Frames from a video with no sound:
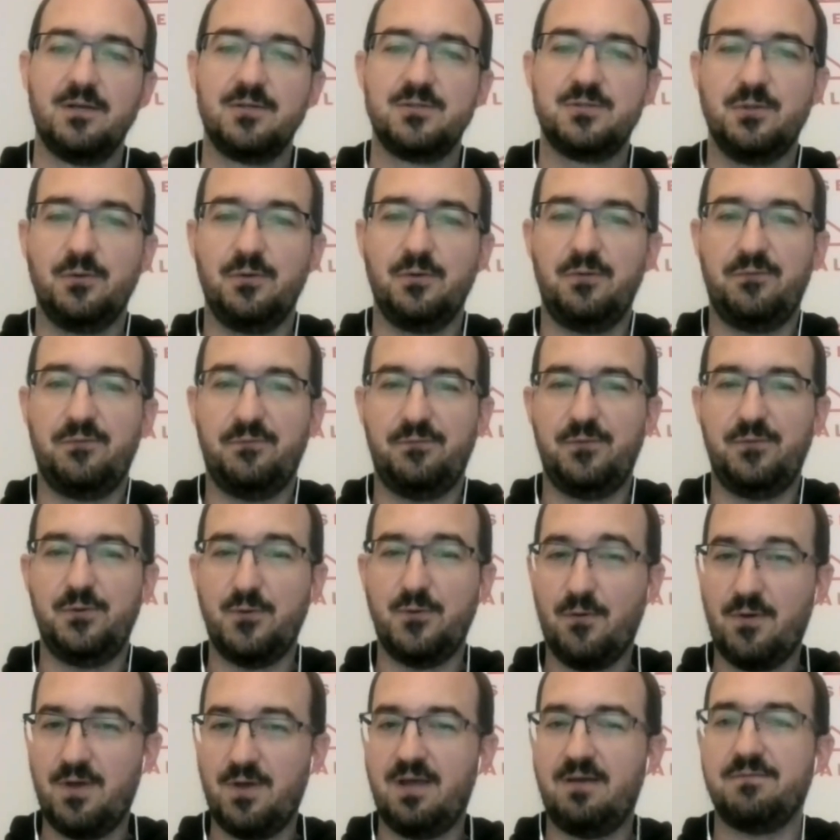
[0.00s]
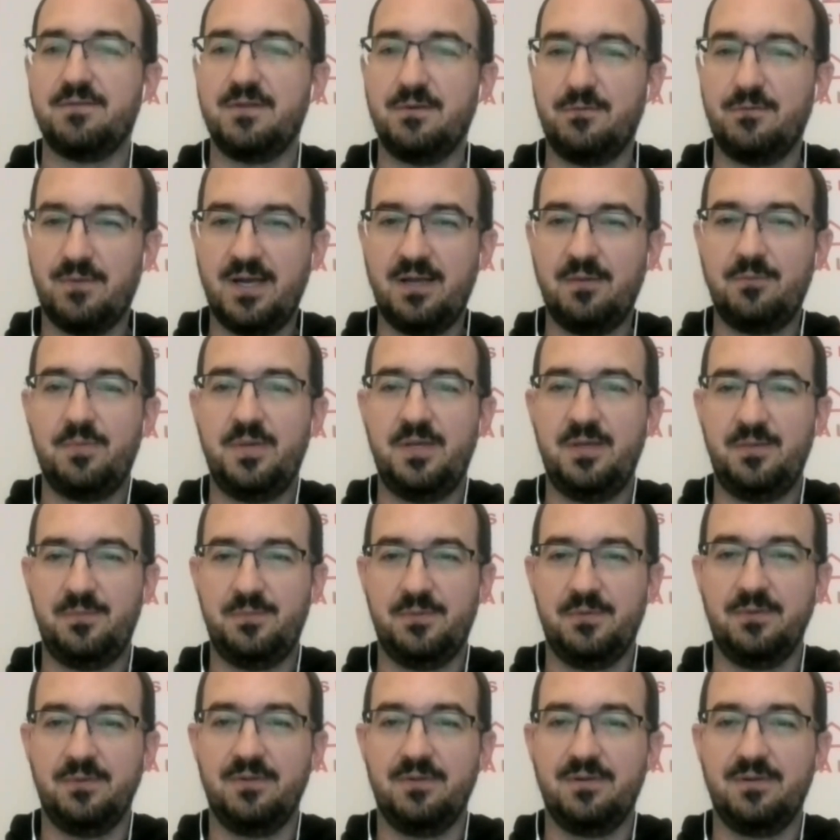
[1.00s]
So if you don't have the right
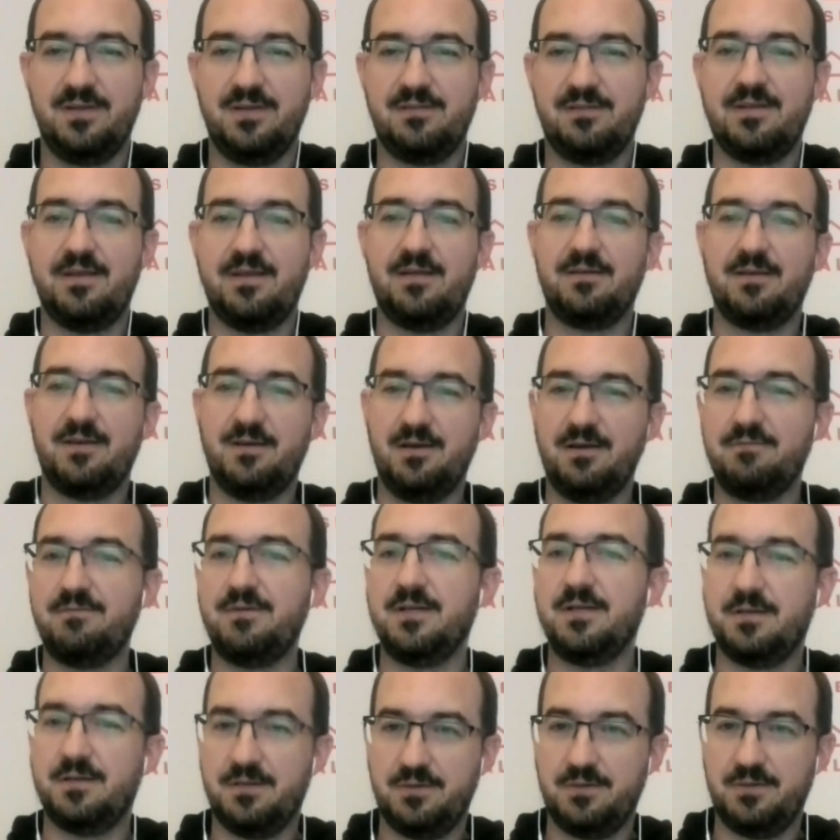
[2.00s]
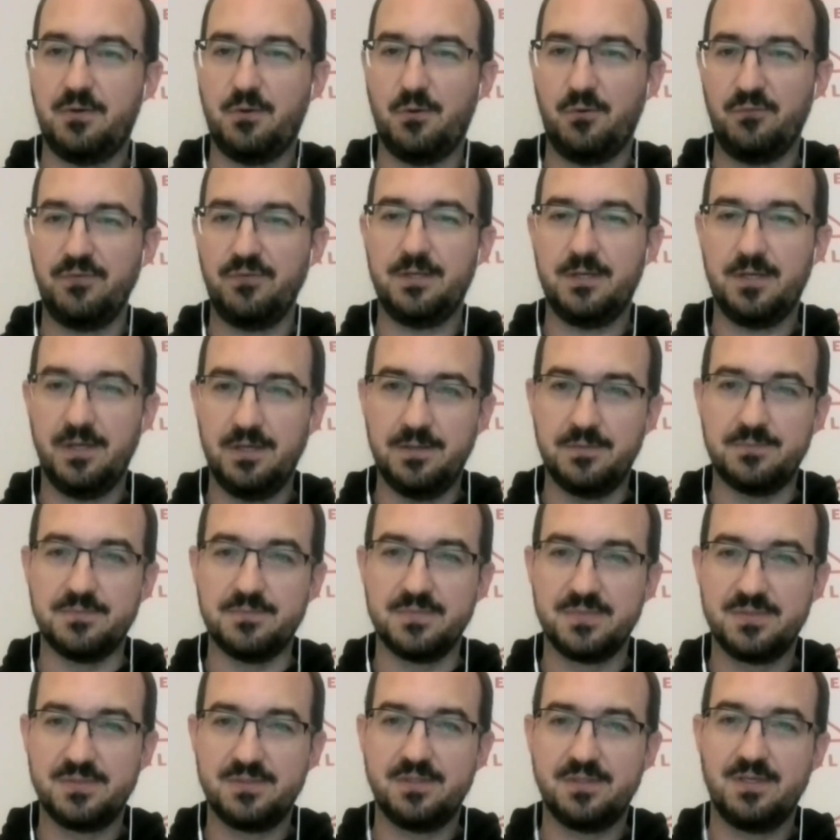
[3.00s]
people, and then COVID
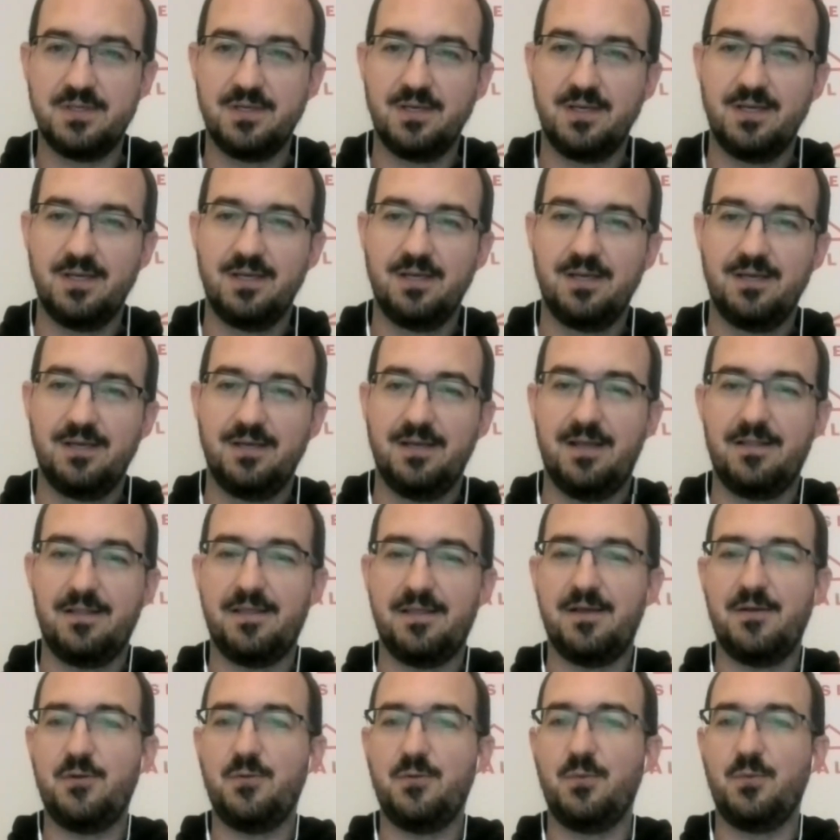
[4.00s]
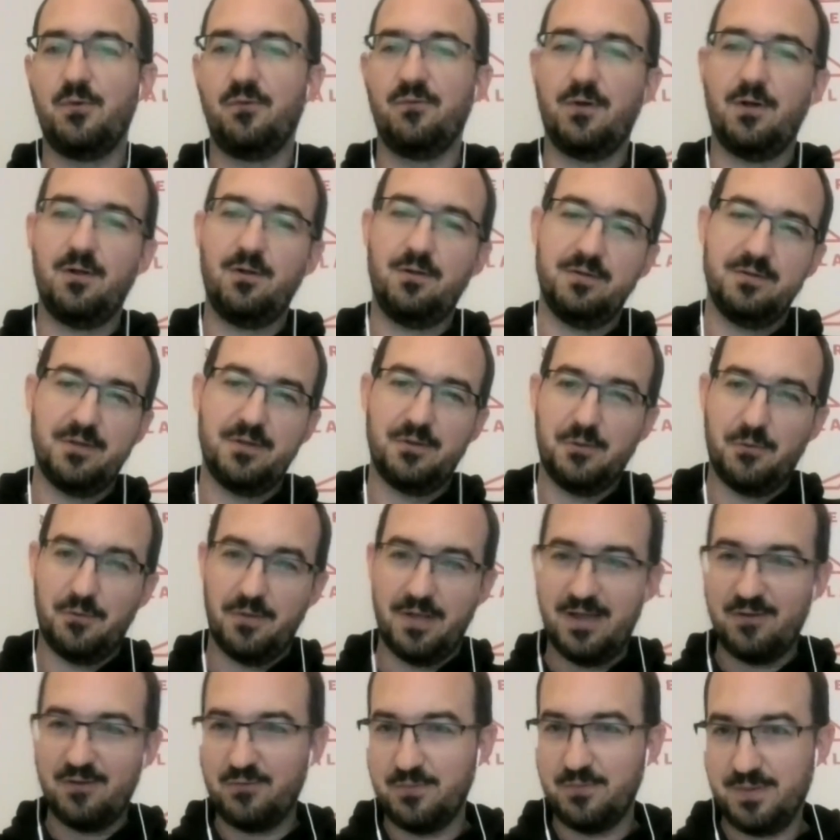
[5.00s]
comes, and then you move all,
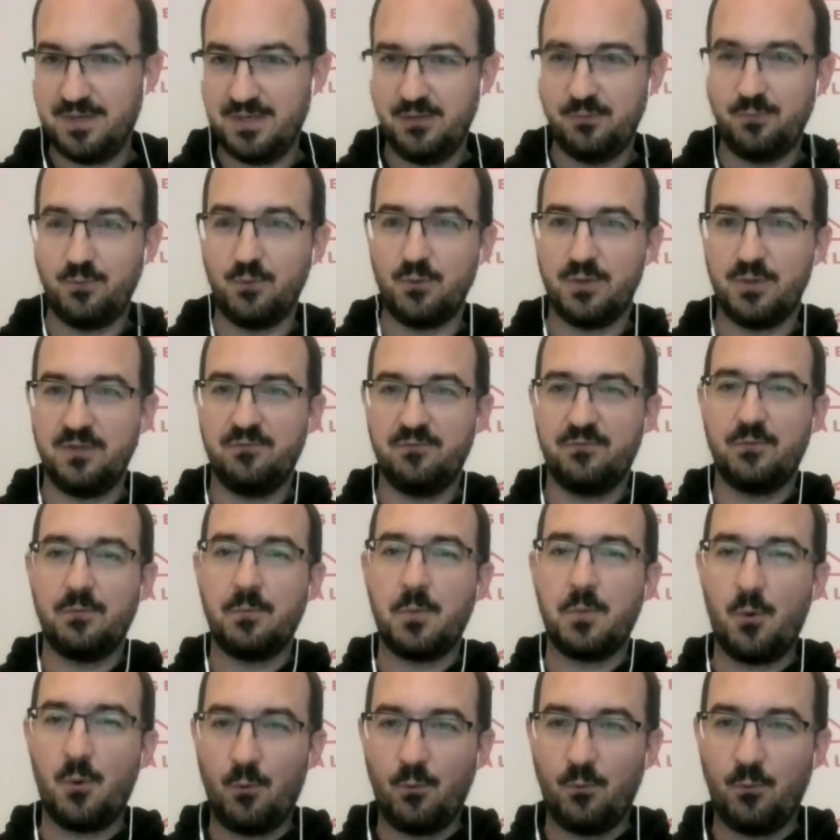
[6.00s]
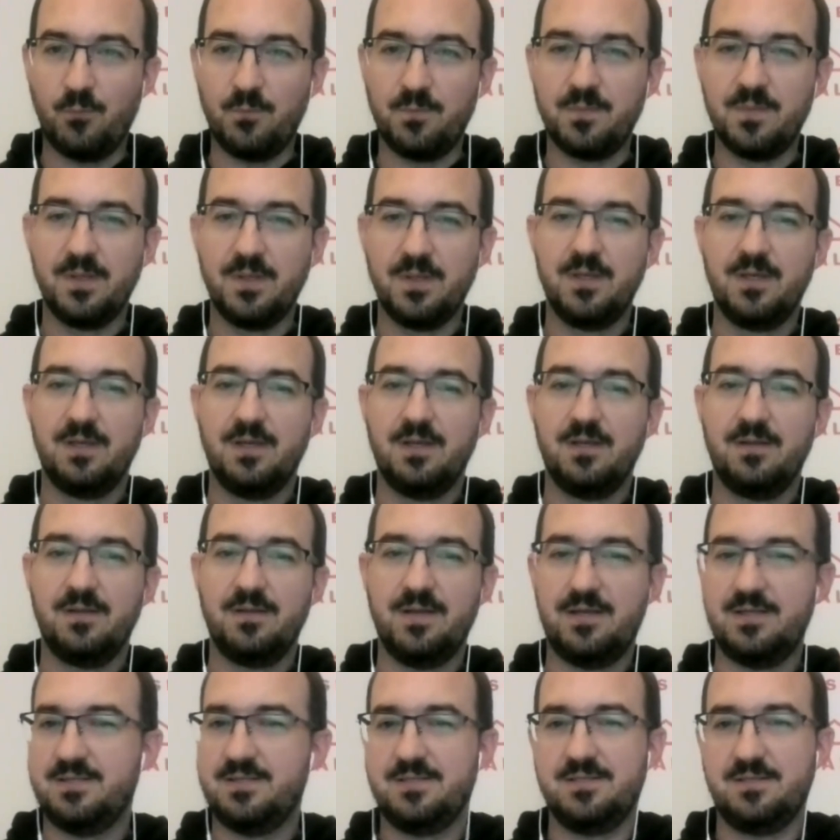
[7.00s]
everybody working from home,
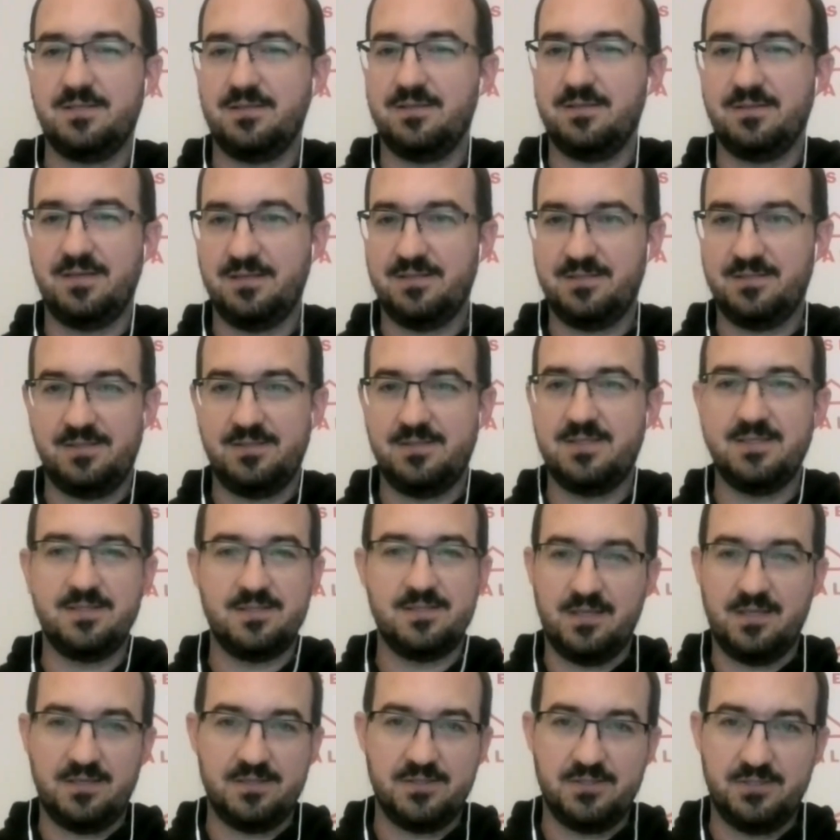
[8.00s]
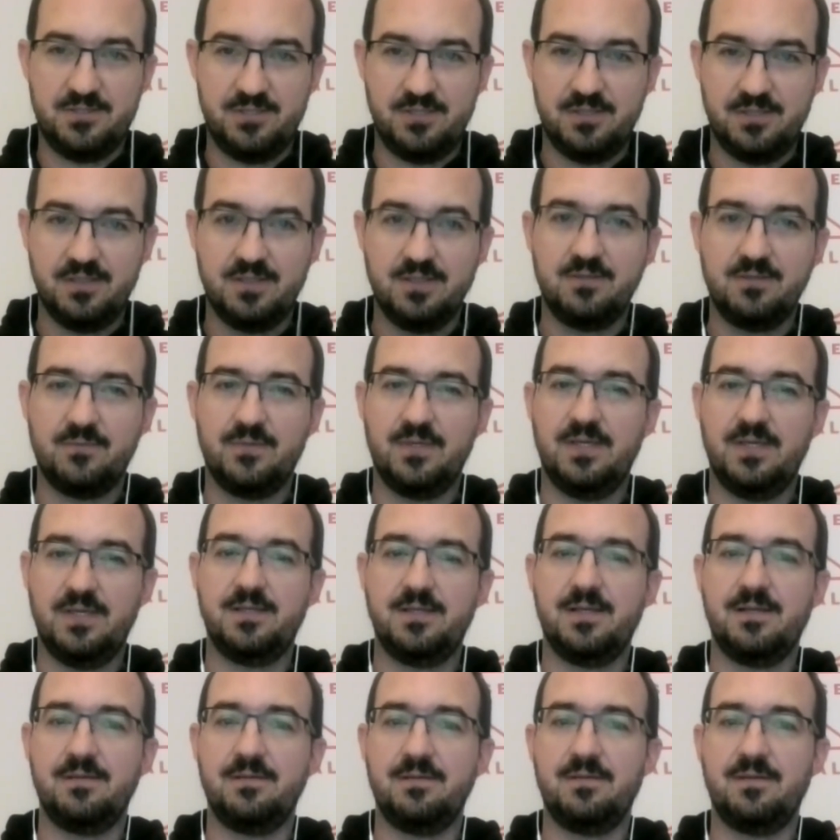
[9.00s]
that's a disaster,
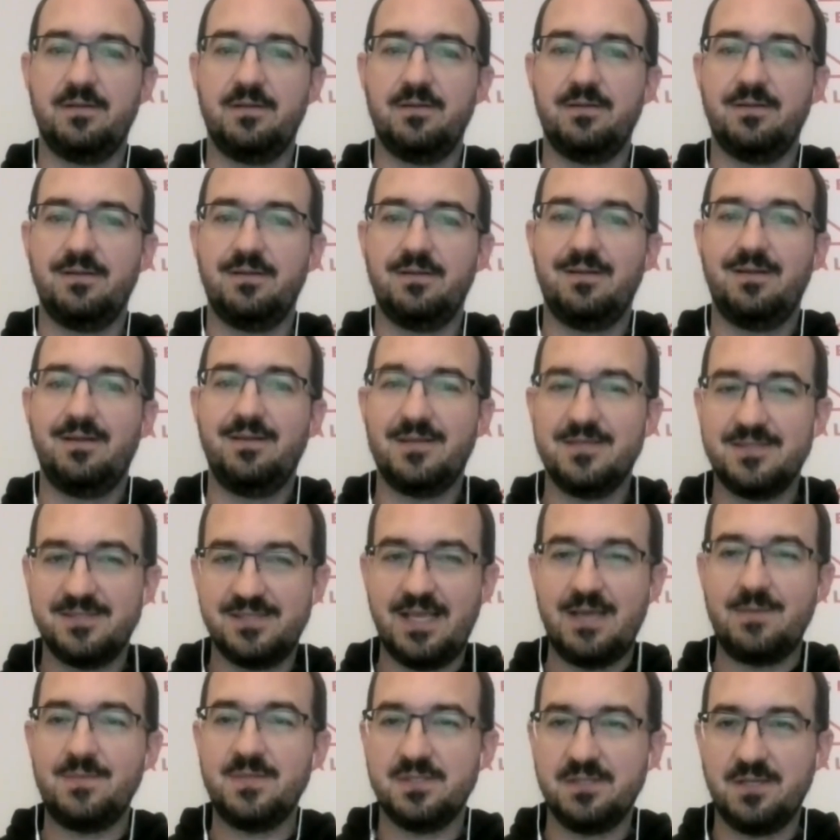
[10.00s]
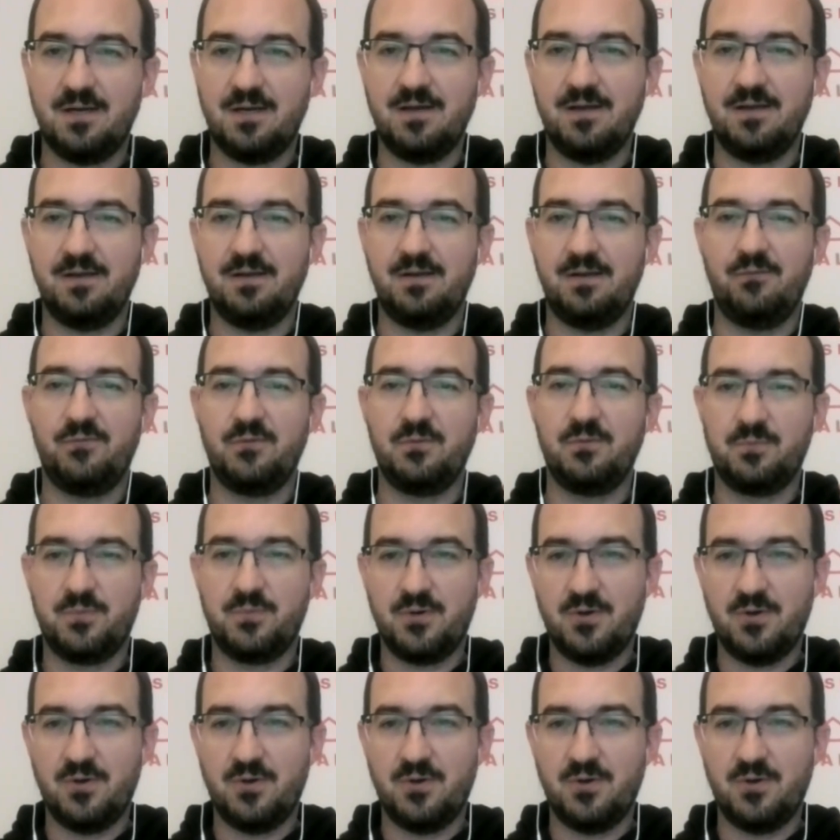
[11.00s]
right? Then in the same side, if your